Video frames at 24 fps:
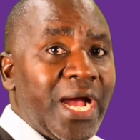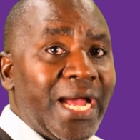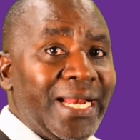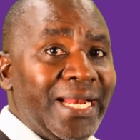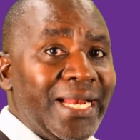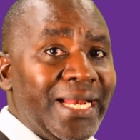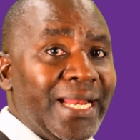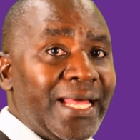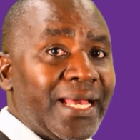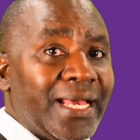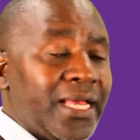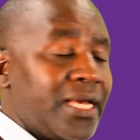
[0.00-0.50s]

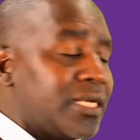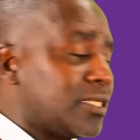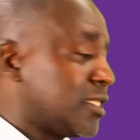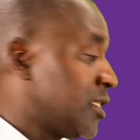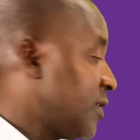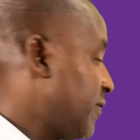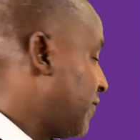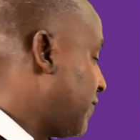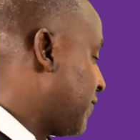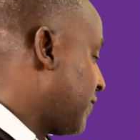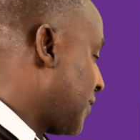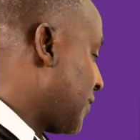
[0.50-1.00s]

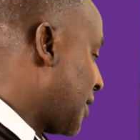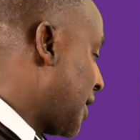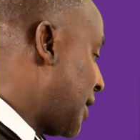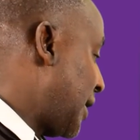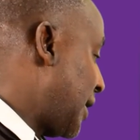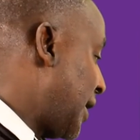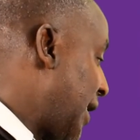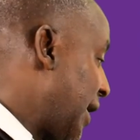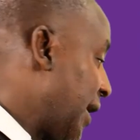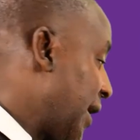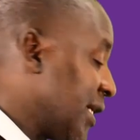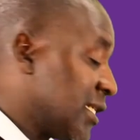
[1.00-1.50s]
negative
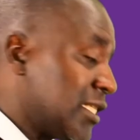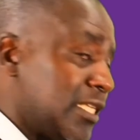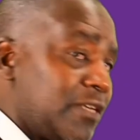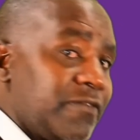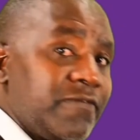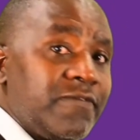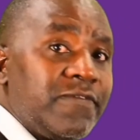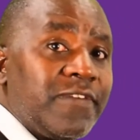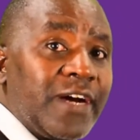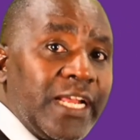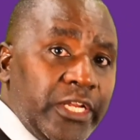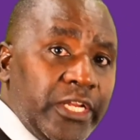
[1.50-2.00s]

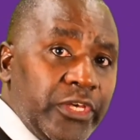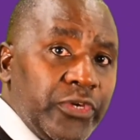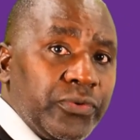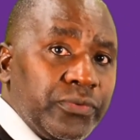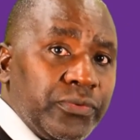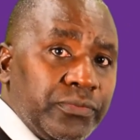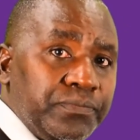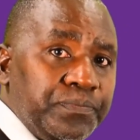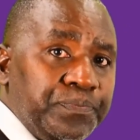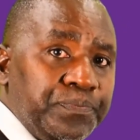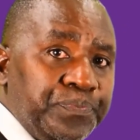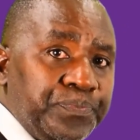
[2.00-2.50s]
value.
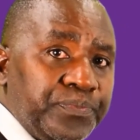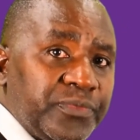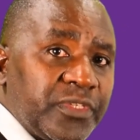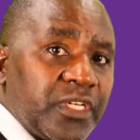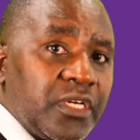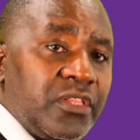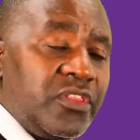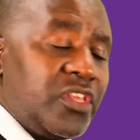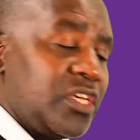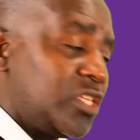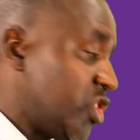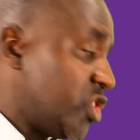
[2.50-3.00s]

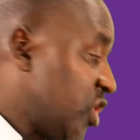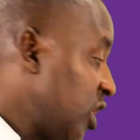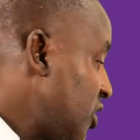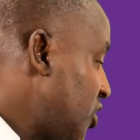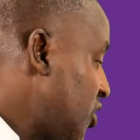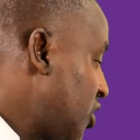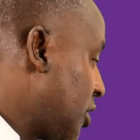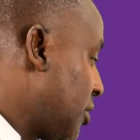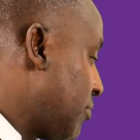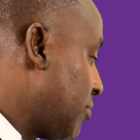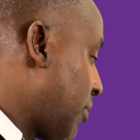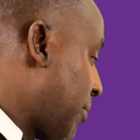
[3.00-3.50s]
The change
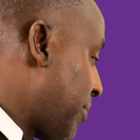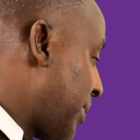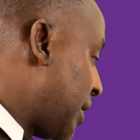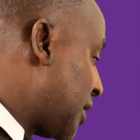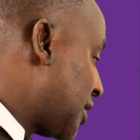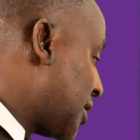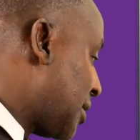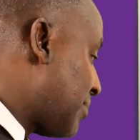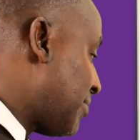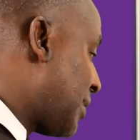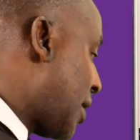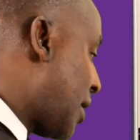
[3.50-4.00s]
in
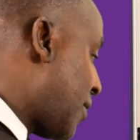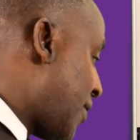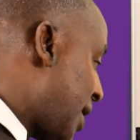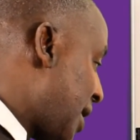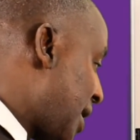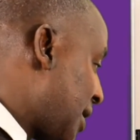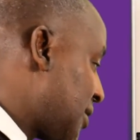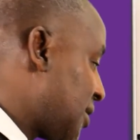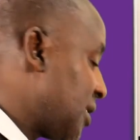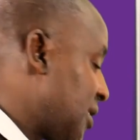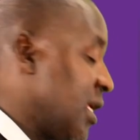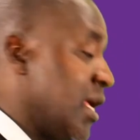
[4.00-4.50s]
momentum now
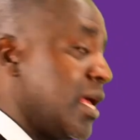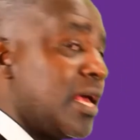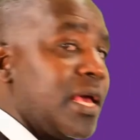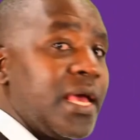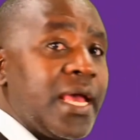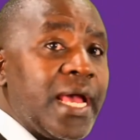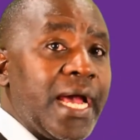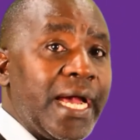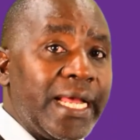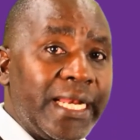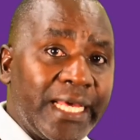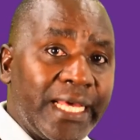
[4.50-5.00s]
has
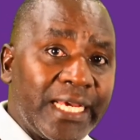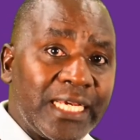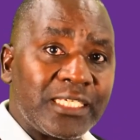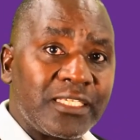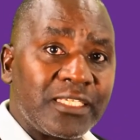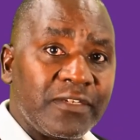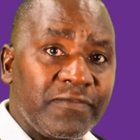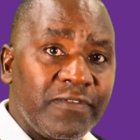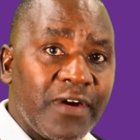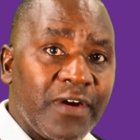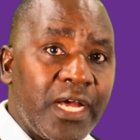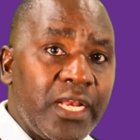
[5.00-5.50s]
a negative
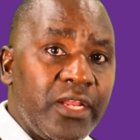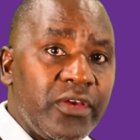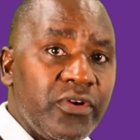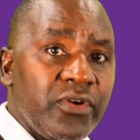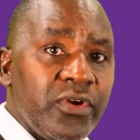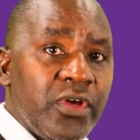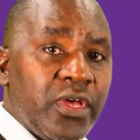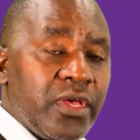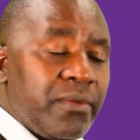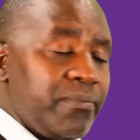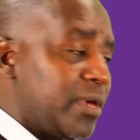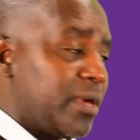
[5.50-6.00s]
value
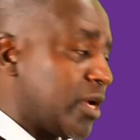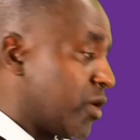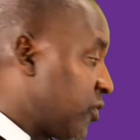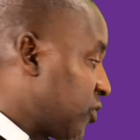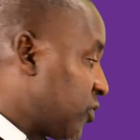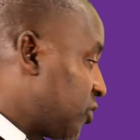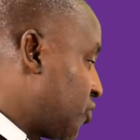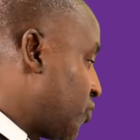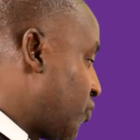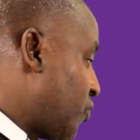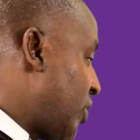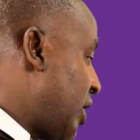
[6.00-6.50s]
because
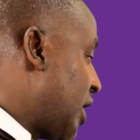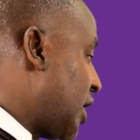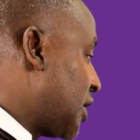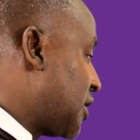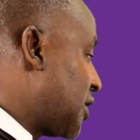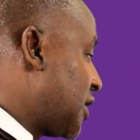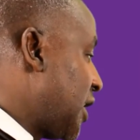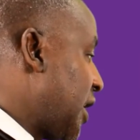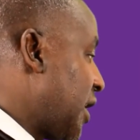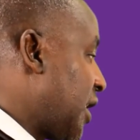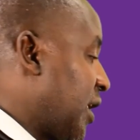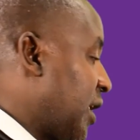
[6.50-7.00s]
we are
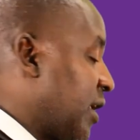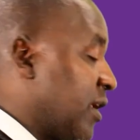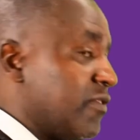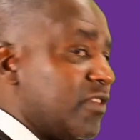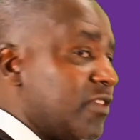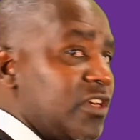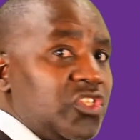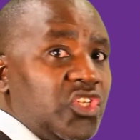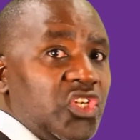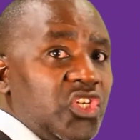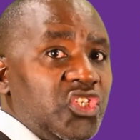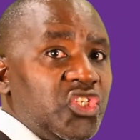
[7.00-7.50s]
taking the
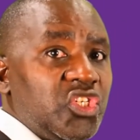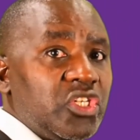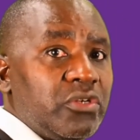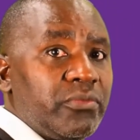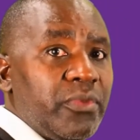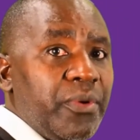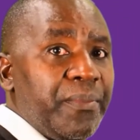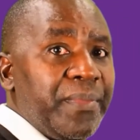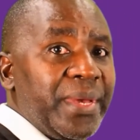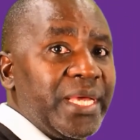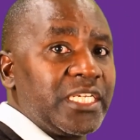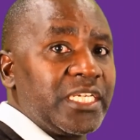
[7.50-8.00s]
change in
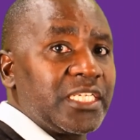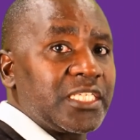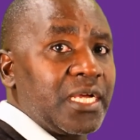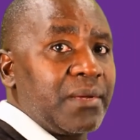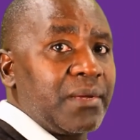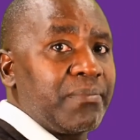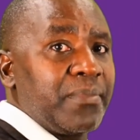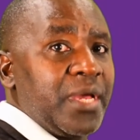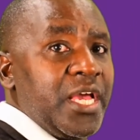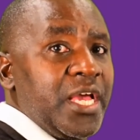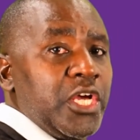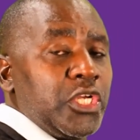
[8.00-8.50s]
momentum
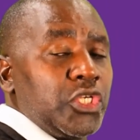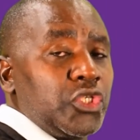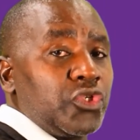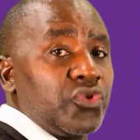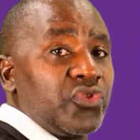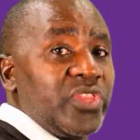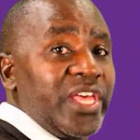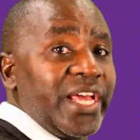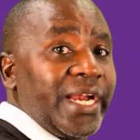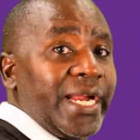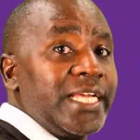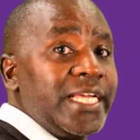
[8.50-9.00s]
to
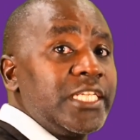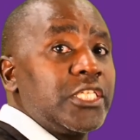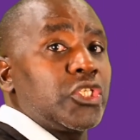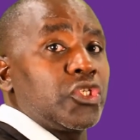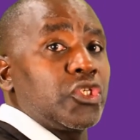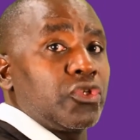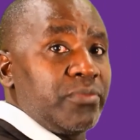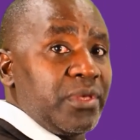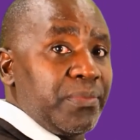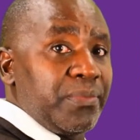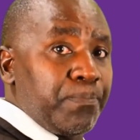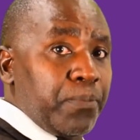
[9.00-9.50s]
the right to
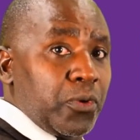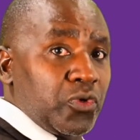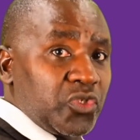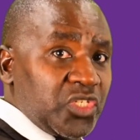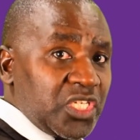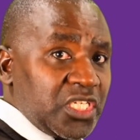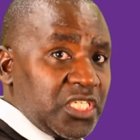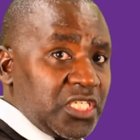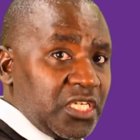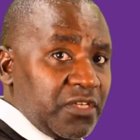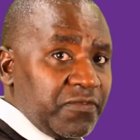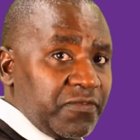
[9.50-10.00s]
be
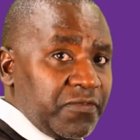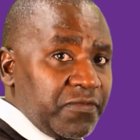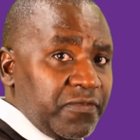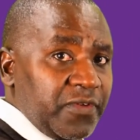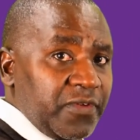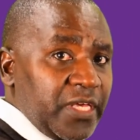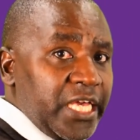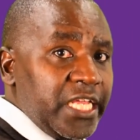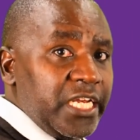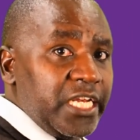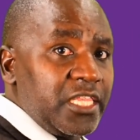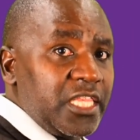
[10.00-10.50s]
positive.
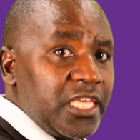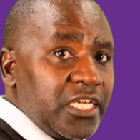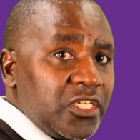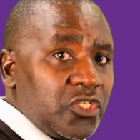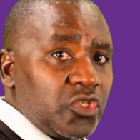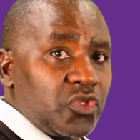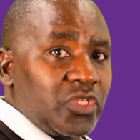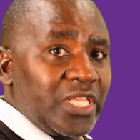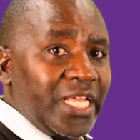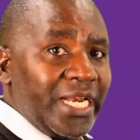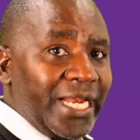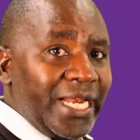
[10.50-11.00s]
Anything to
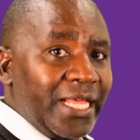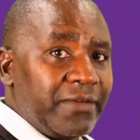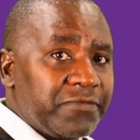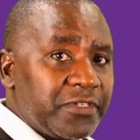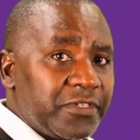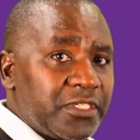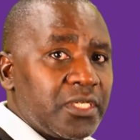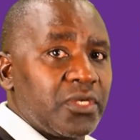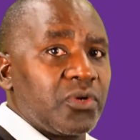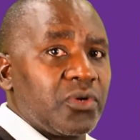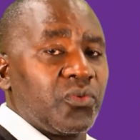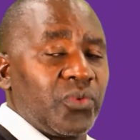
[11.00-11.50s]
the left
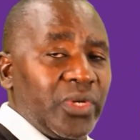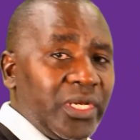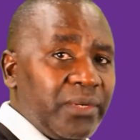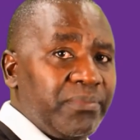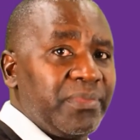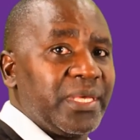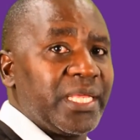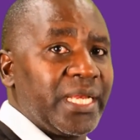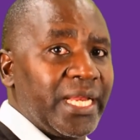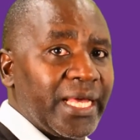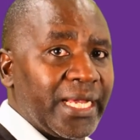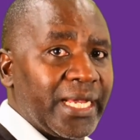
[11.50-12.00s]
will be
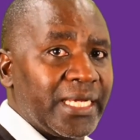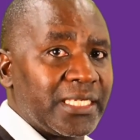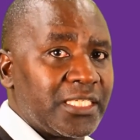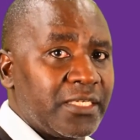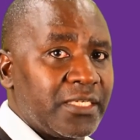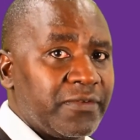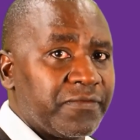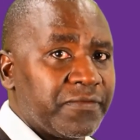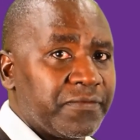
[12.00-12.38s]
negative.